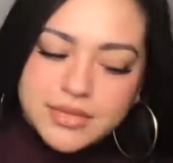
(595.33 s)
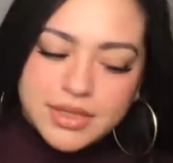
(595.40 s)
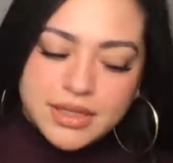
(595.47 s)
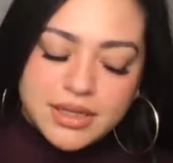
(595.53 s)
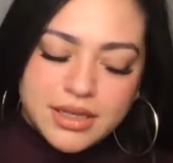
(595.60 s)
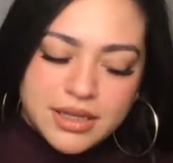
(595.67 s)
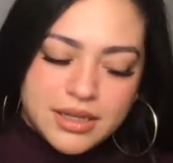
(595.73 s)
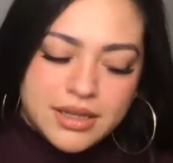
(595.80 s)

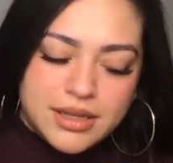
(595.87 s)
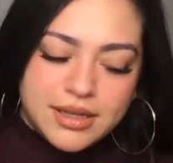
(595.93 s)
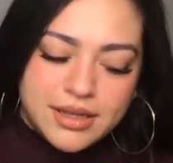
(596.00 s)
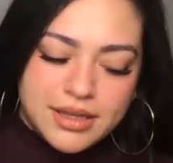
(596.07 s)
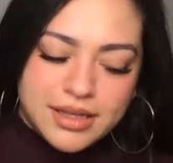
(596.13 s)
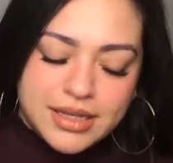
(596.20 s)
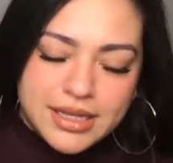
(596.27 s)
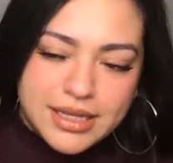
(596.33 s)

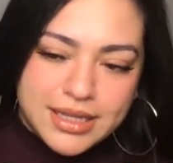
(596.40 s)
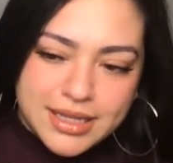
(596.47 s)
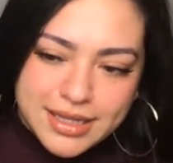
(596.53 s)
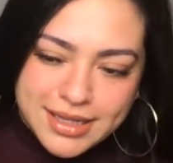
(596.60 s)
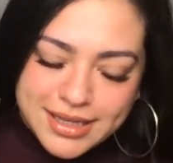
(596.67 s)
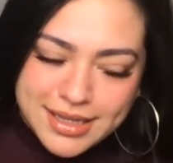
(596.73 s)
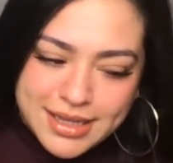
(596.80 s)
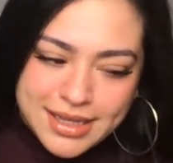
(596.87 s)

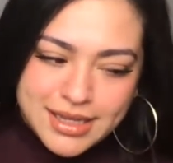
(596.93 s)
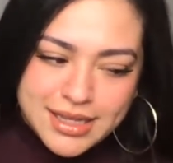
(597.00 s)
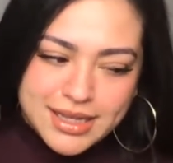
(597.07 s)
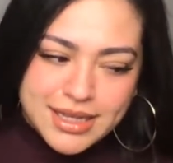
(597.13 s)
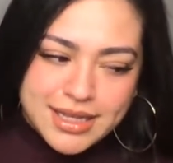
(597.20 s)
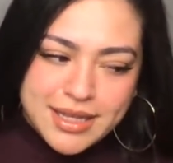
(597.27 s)
(silence)